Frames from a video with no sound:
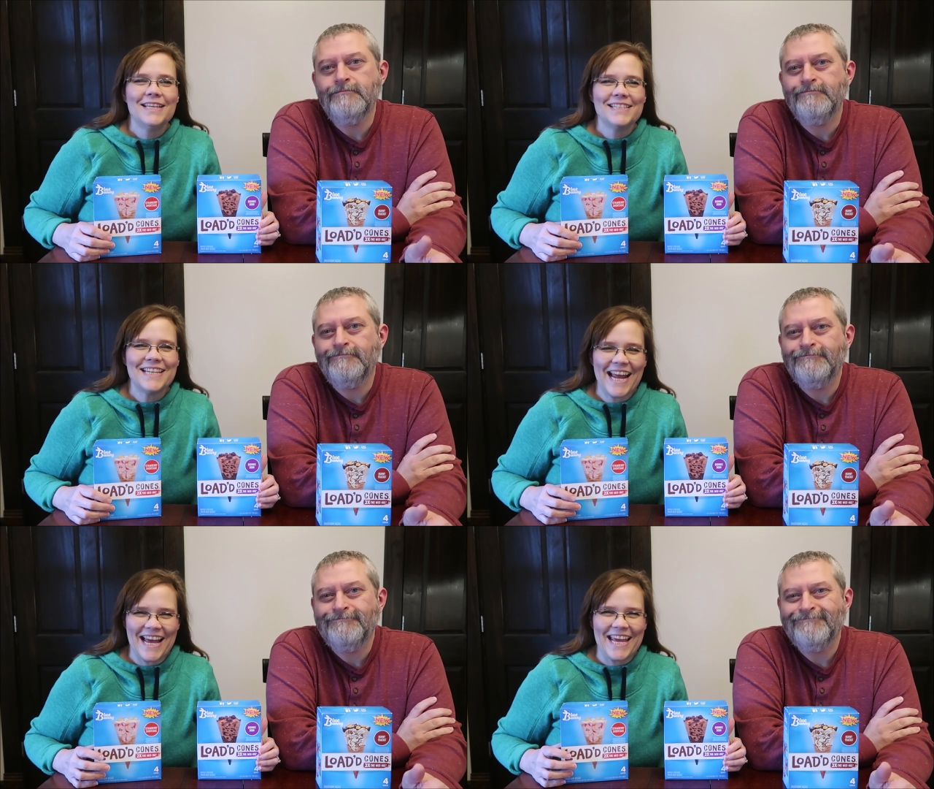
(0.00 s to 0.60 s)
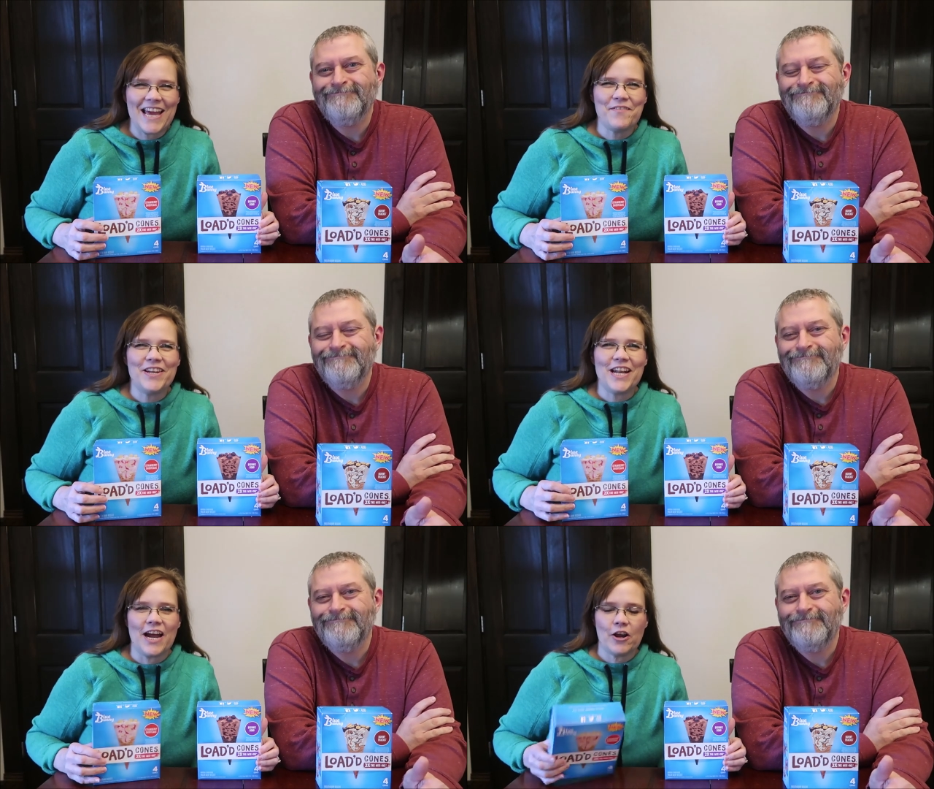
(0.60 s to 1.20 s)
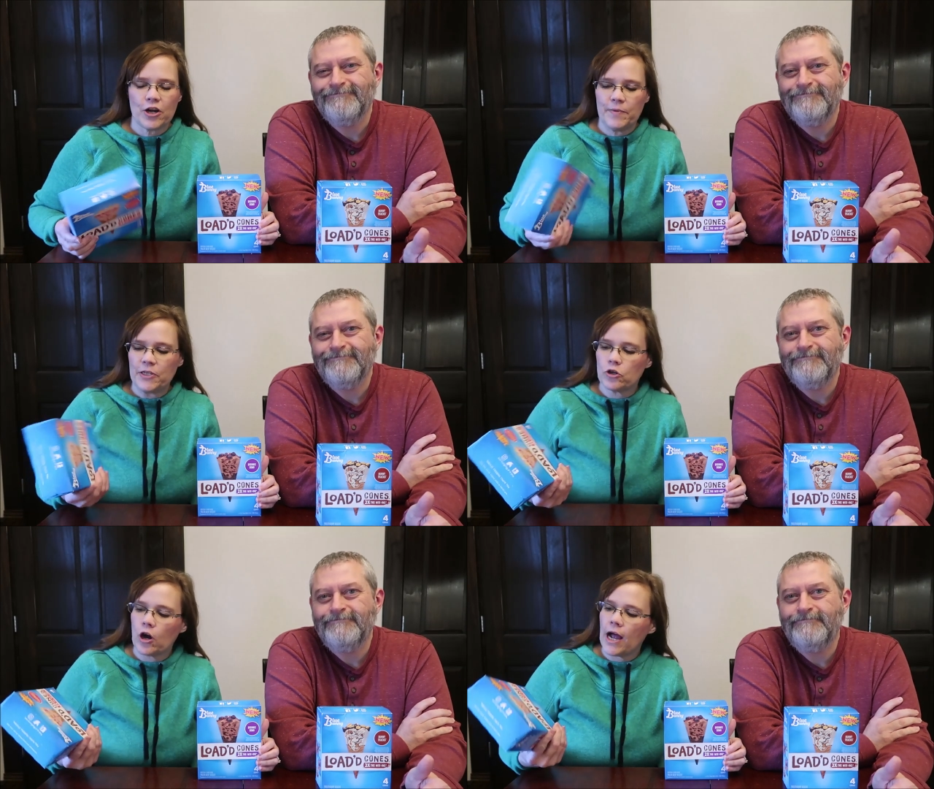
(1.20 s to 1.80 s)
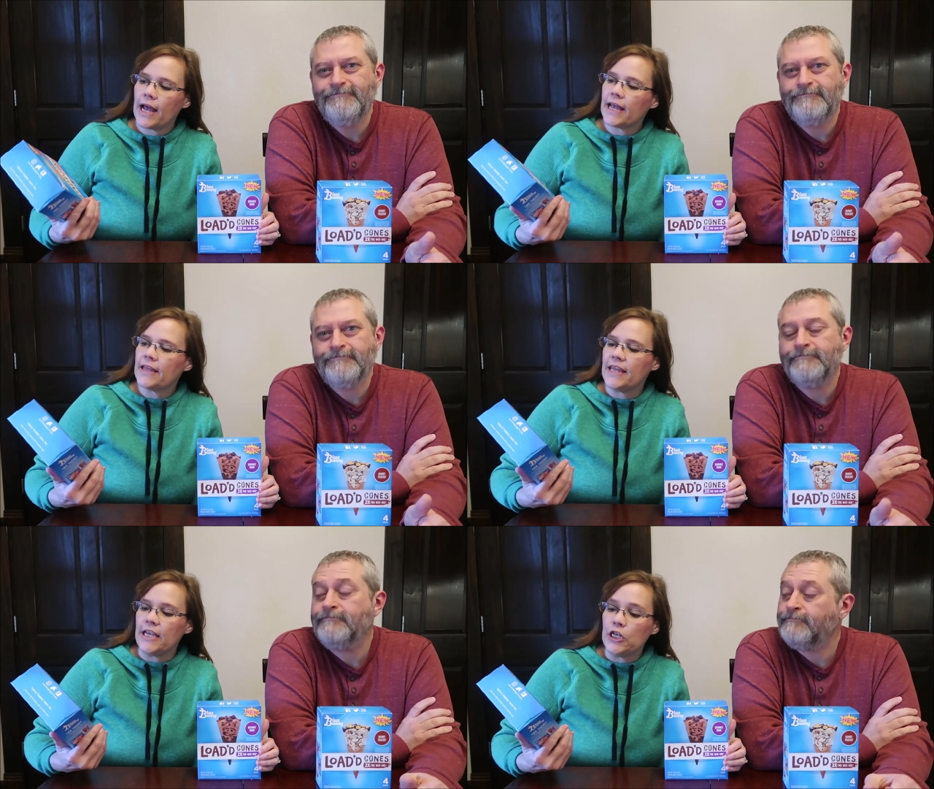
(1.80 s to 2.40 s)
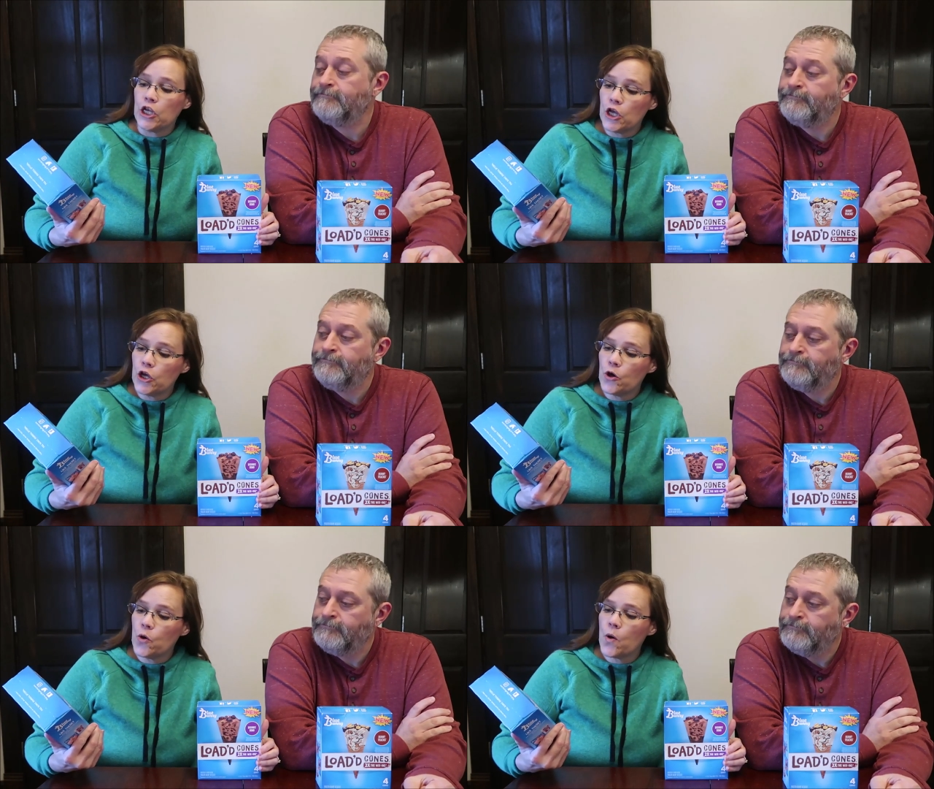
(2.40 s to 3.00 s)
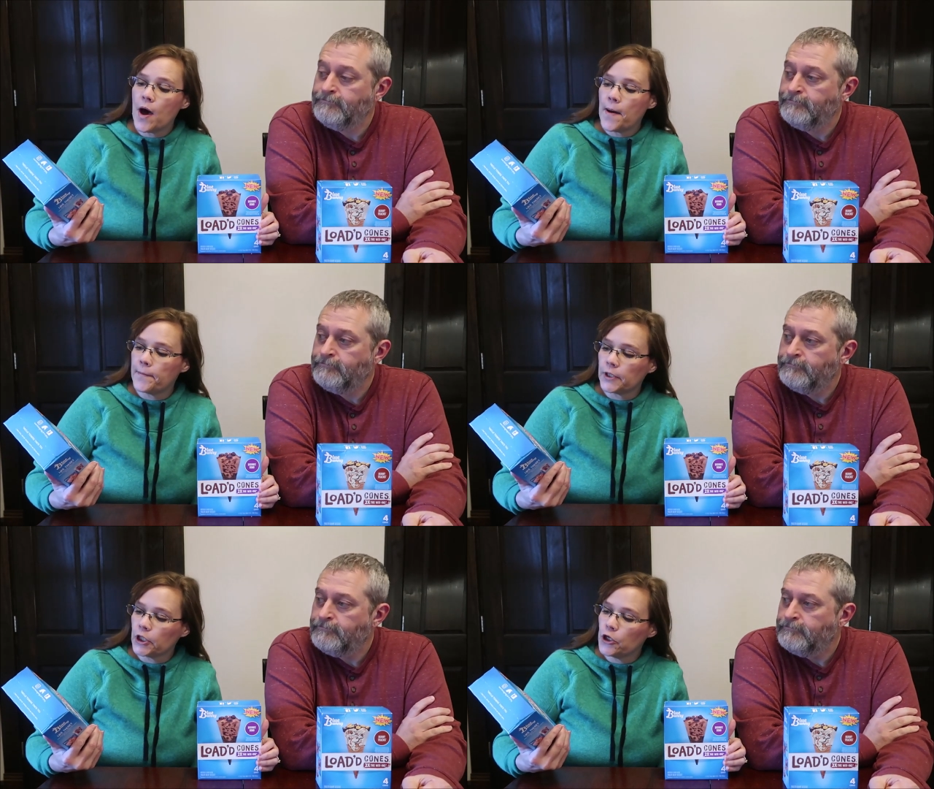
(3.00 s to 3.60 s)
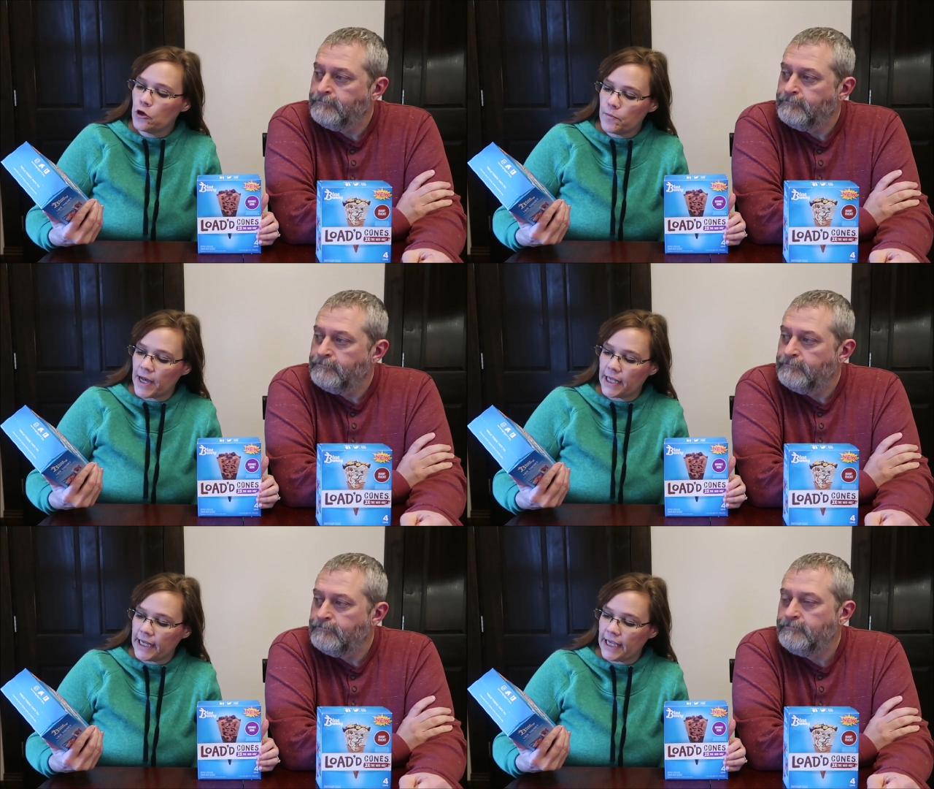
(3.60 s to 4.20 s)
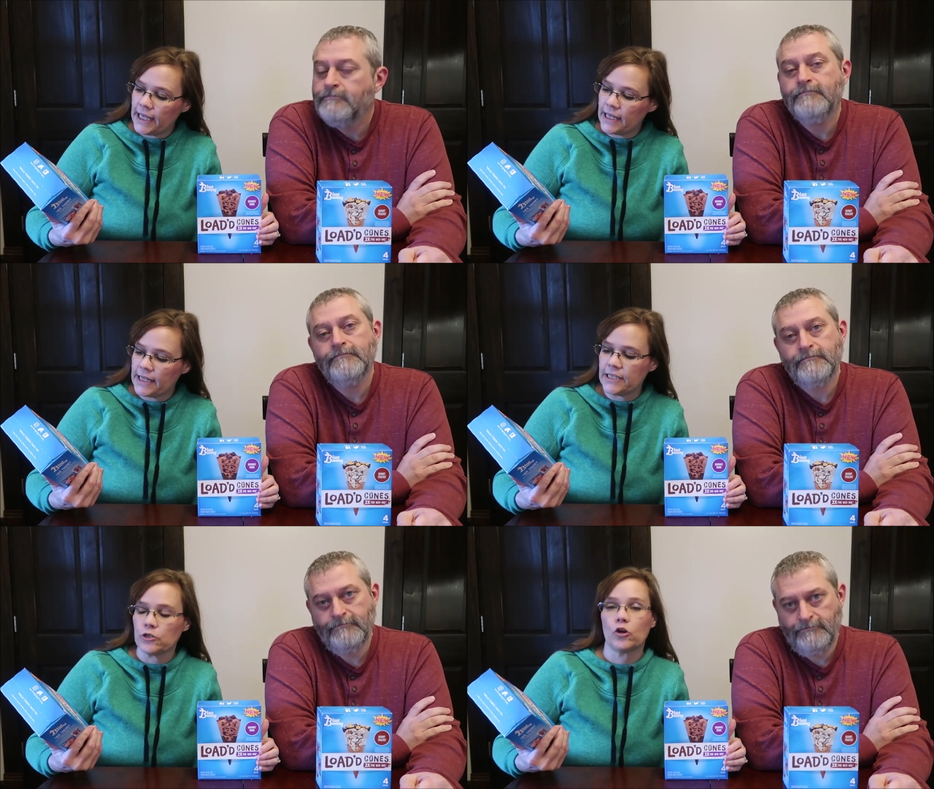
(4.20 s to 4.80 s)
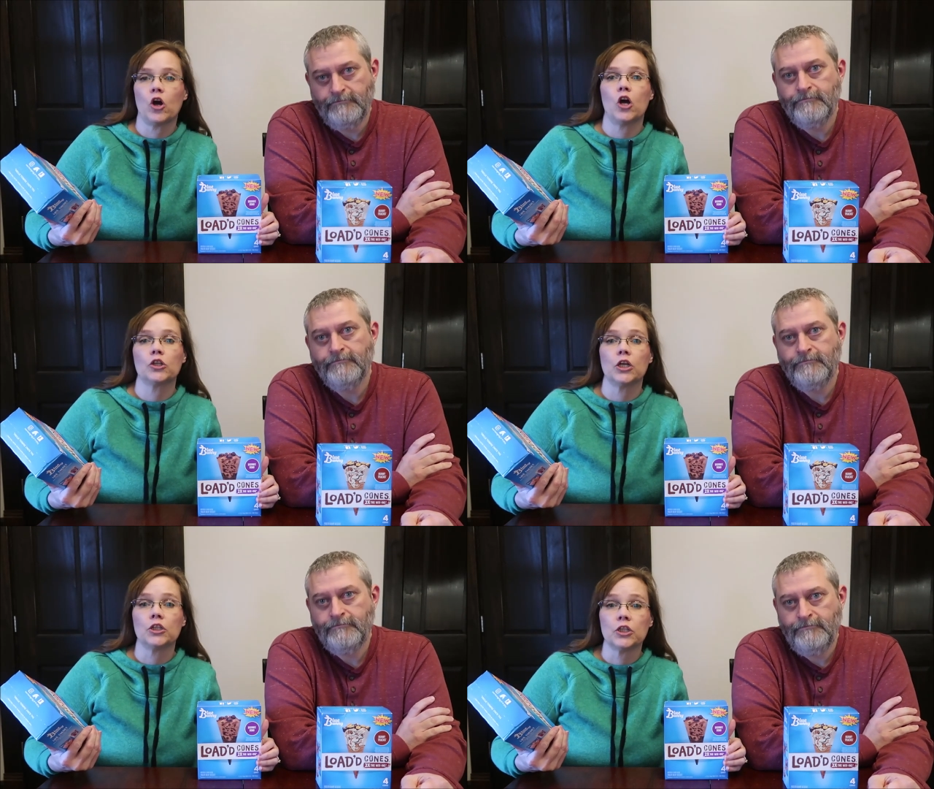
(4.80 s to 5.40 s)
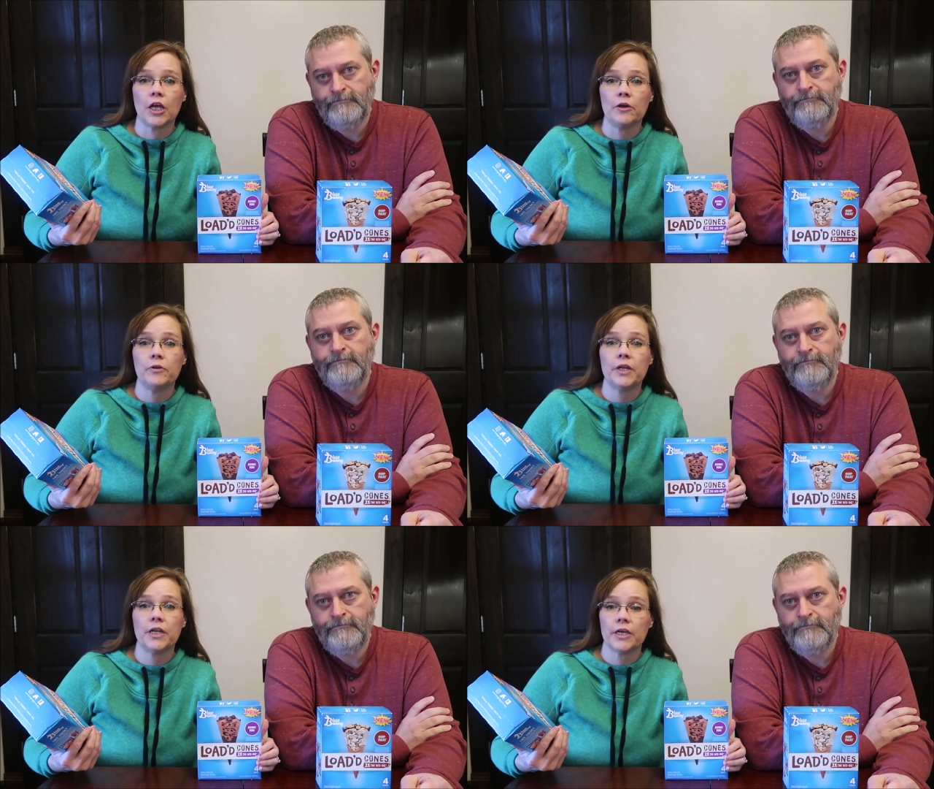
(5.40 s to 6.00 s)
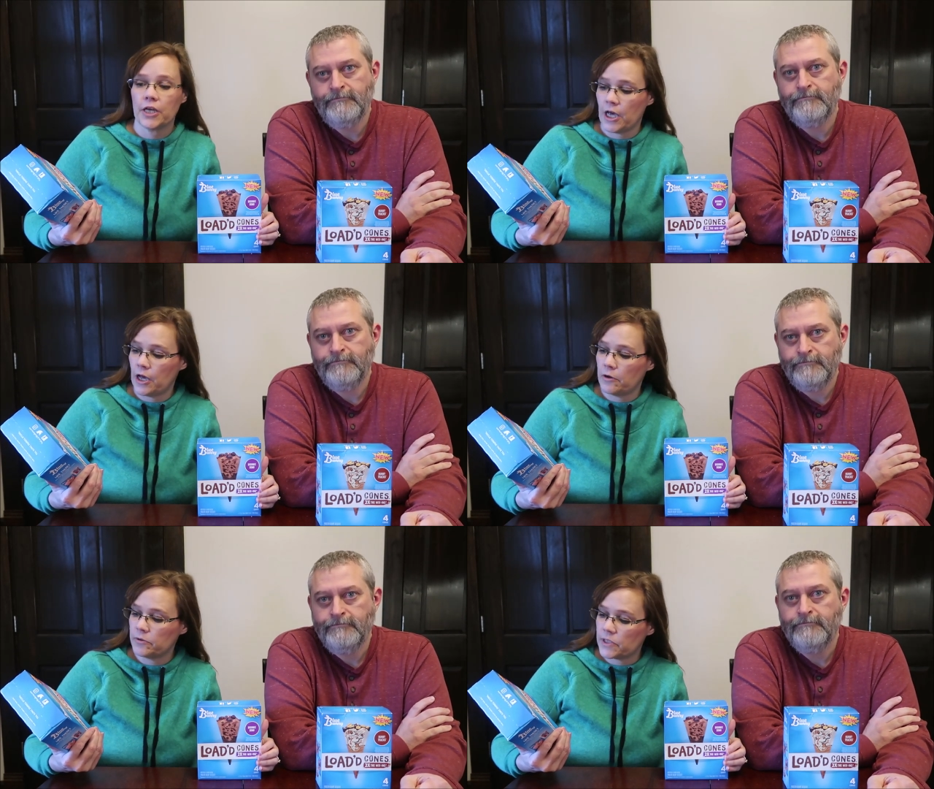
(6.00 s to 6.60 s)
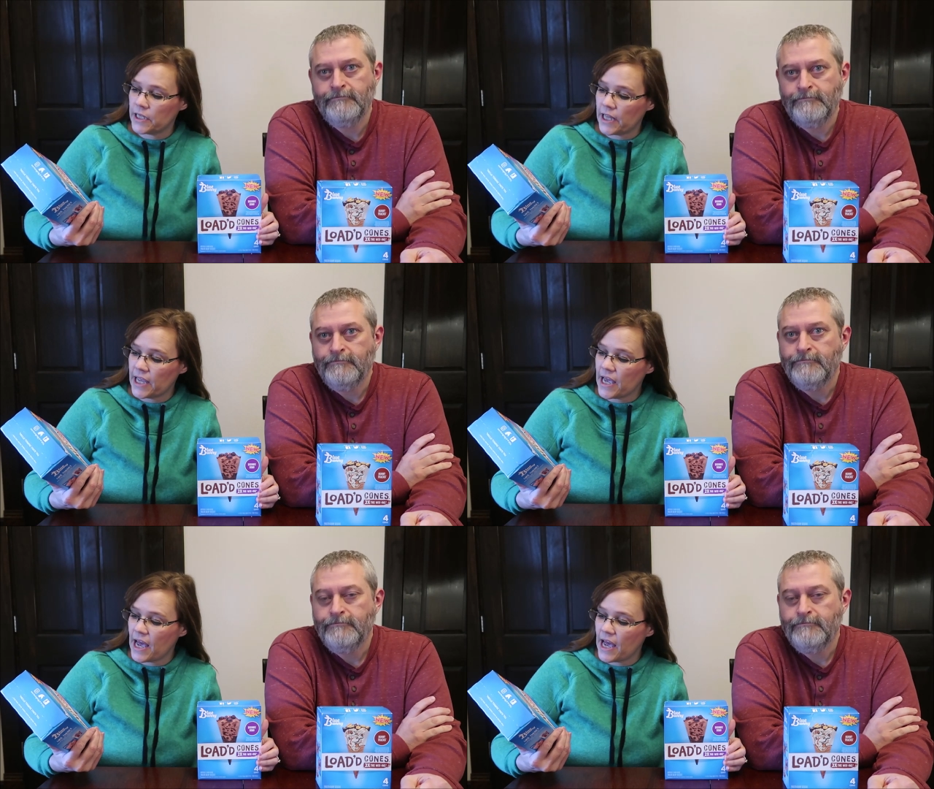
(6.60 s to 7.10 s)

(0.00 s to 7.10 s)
Speaker 1: Today, Kevin and I are gonna be trying the new Blue Bunny. These are called loaded cones and they